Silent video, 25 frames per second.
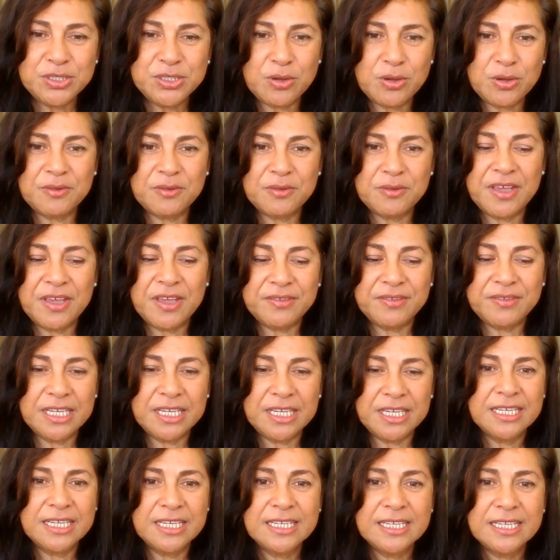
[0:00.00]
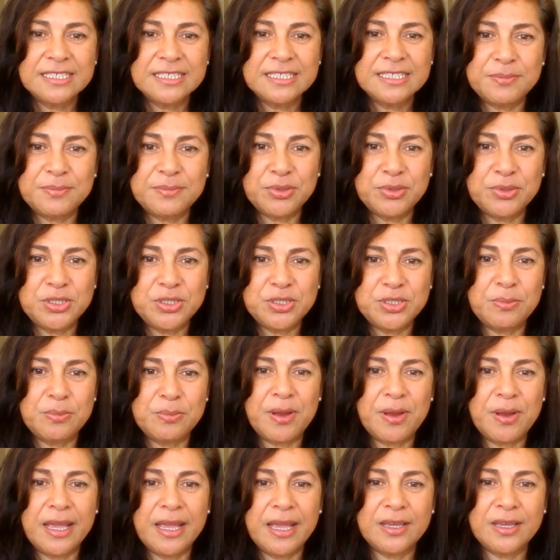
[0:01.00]
job of having to put your
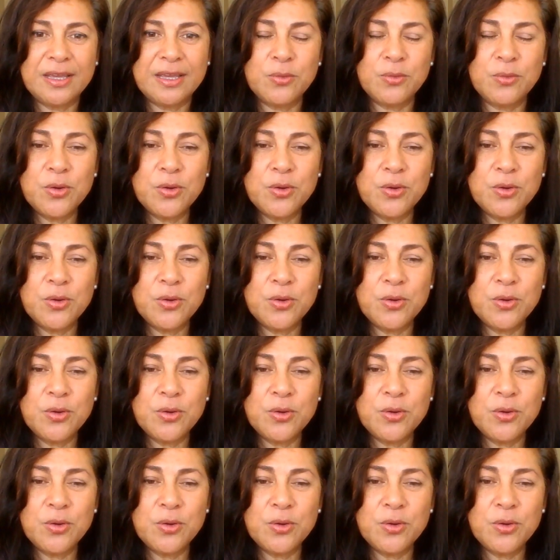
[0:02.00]
bike,